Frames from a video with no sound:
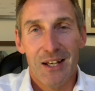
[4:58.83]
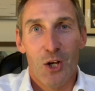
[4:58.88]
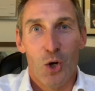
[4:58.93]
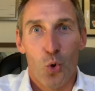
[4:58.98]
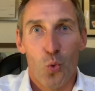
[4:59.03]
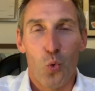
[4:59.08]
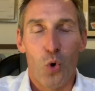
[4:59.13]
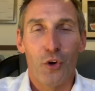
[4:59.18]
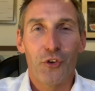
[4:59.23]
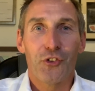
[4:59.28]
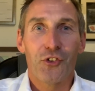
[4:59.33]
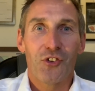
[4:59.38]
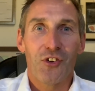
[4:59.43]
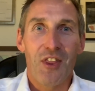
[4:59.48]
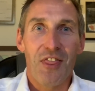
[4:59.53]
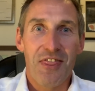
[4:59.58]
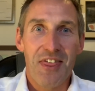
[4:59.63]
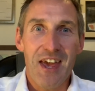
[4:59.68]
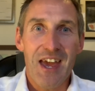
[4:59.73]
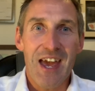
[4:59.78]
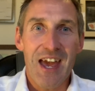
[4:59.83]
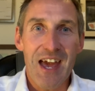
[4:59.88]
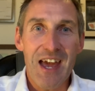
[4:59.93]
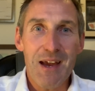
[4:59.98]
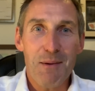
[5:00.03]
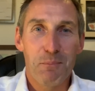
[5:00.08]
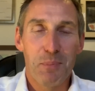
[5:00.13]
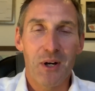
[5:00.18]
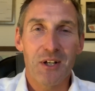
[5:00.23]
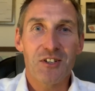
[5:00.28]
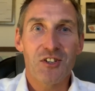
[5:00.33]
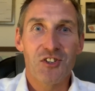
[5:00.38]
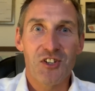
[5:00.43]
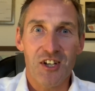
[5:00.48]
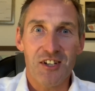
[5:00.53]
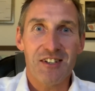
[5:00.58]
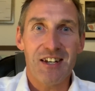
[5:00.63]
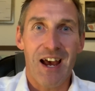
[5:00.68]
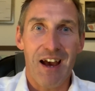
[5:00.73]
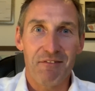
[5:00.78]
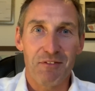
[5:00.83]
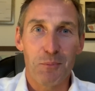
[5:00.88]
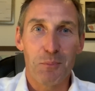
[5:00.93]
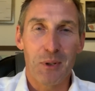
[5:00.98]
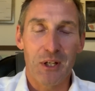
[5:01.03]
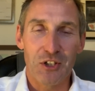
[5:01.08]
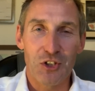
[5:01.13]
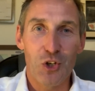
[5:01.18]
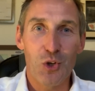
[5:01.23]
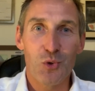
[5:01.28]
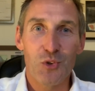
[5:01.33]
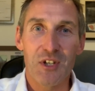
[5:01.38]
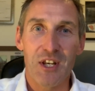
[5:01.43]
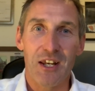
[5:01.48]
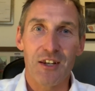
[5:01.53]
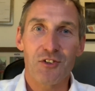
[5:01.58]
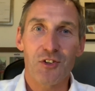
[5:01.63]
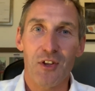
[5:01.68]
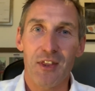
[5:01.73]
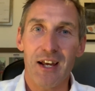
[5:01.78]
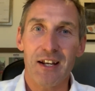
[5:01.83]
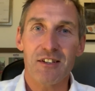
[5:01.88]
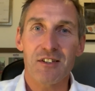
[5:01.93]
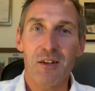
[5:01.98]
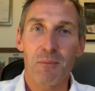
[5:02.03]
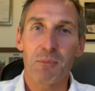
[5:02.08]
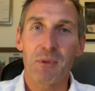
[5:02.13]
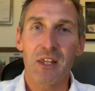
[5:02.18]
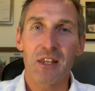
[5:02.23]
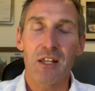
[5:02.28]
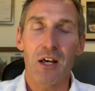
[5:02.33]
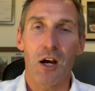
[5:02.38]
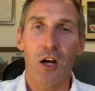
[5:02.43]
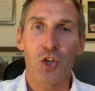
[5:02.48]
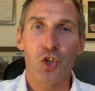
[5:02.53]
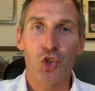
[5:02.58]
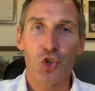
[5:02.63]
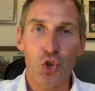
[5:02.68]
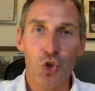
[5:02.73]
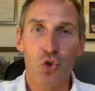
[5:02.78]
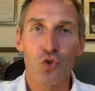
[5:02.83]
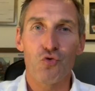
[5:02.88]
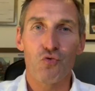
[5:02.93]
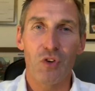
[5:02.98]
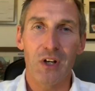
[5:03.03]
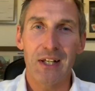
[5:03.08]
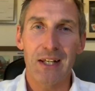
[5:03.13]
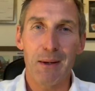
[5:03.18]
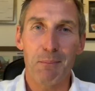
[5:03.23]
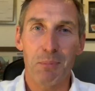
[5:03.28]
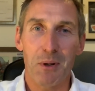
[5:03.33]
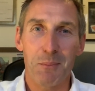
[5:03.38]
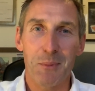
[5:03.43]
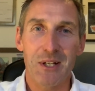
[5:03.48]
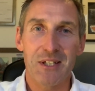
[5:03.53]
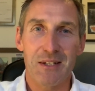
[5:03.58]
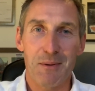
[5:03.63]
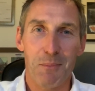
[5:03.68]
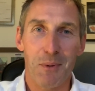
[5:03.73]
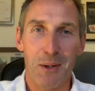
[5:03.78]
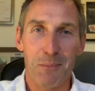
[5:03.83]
was there, but just haven't been using it. So that's something that I should really implement in my